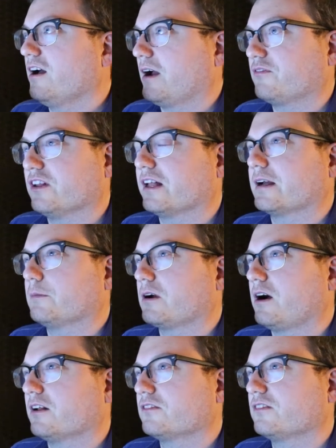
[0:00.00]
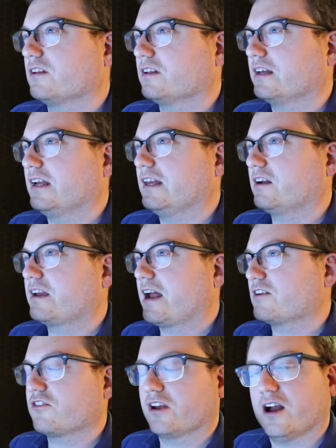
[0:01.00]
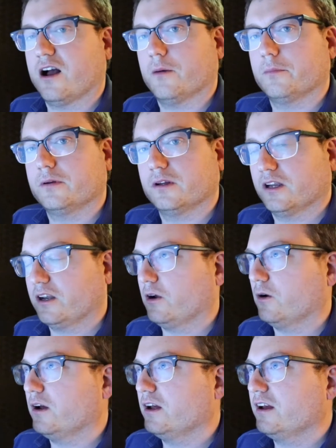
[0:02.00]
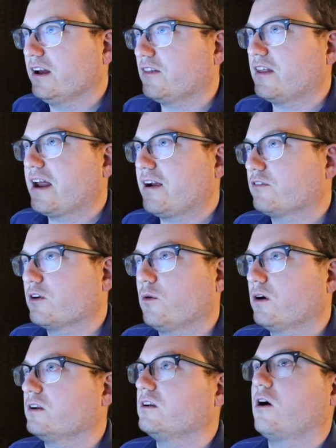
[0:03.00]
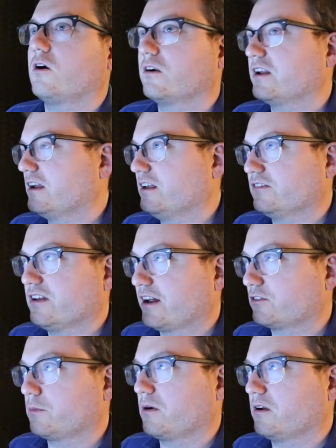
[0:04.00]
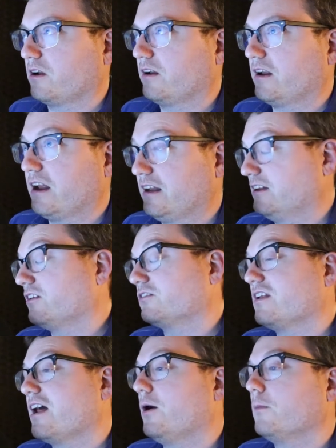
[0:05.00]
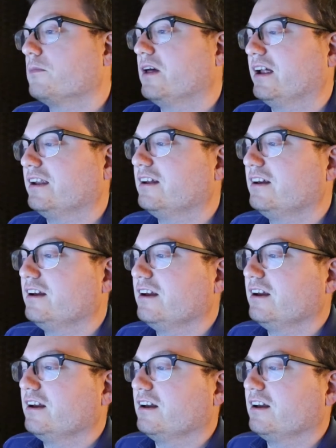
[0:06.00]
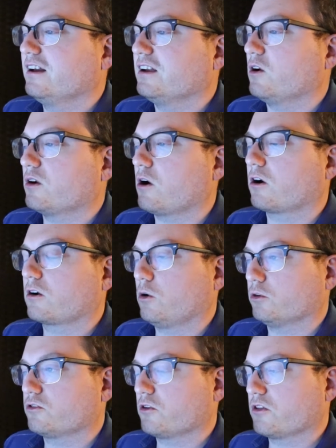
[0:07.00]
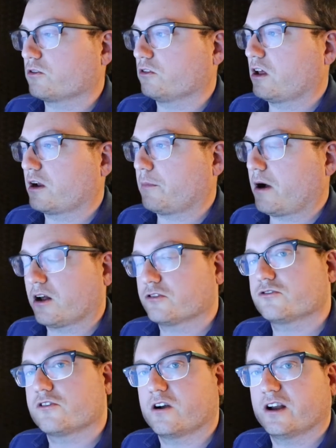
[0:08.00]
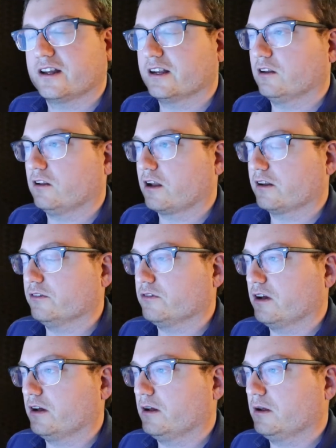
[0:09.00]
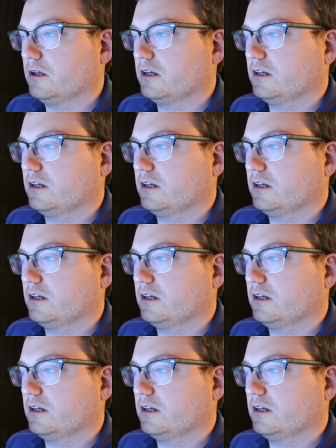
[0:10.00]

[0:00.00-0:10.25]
I feel like I'm constantly catching up, you know, and that everyone already is an expert. And it doesn't help that, you know, in our culture, there's a lot of posturing and a lot of